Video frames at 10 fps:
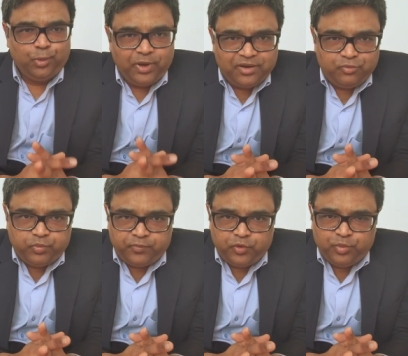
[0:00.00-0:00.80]
Welcome to
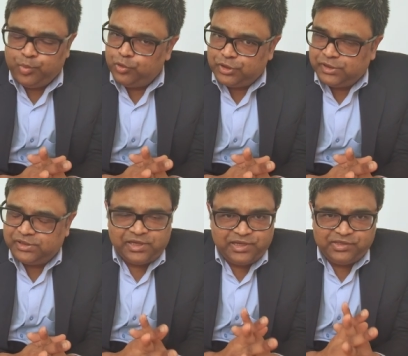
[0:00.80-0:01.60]
Perfume
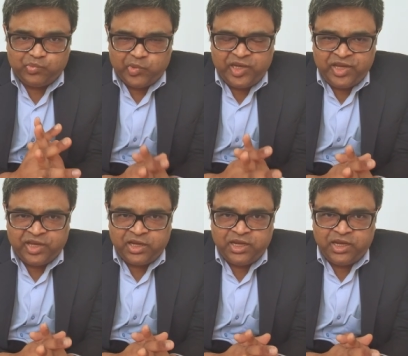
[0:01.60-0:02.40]
Emotions. It's Mani
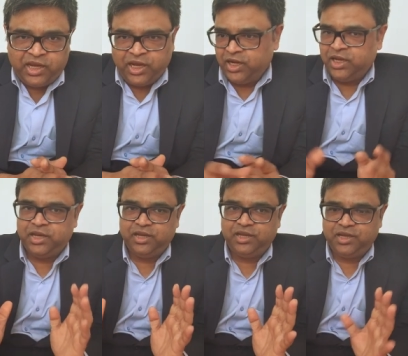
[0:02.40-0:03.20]
again,
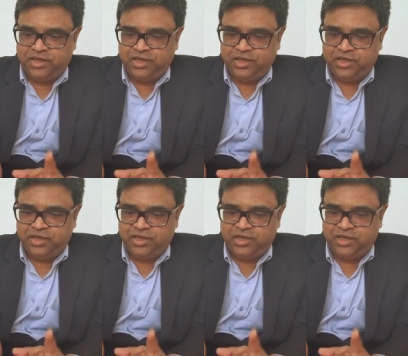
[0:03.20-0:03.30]
and